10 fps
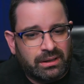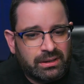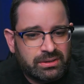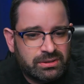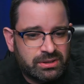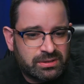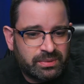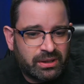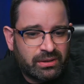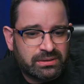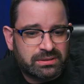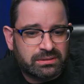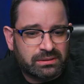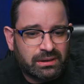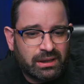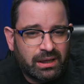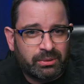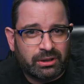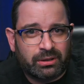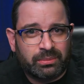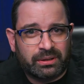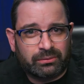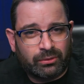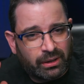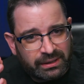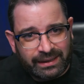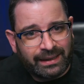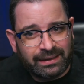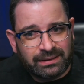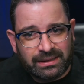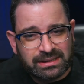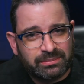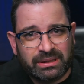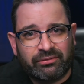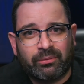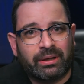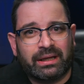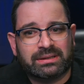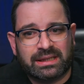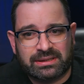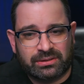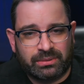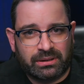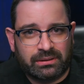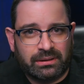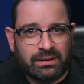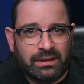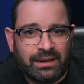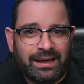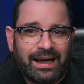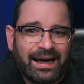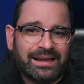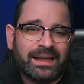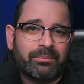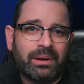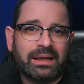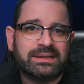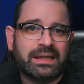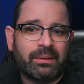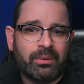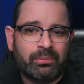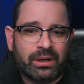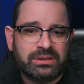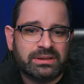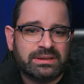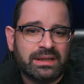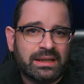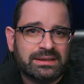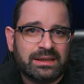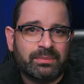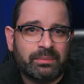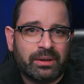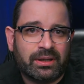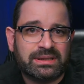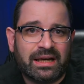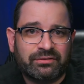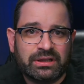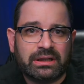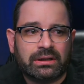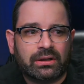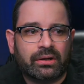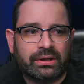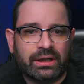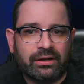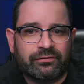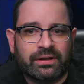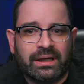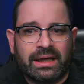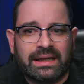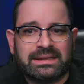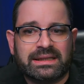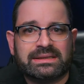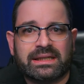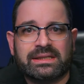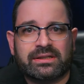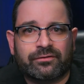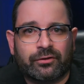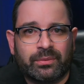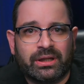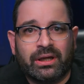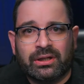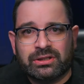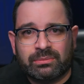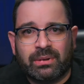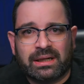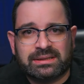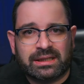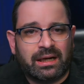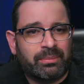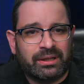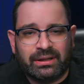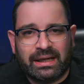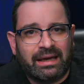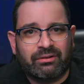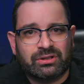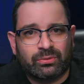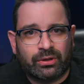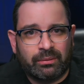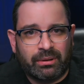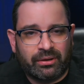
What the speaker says: Just because I'm a little bit wrong in the head doesn't mean everybody else has to be. I like boxing up impressions simply because I've done it long enough and it is easier for me to box it up and not having to worry about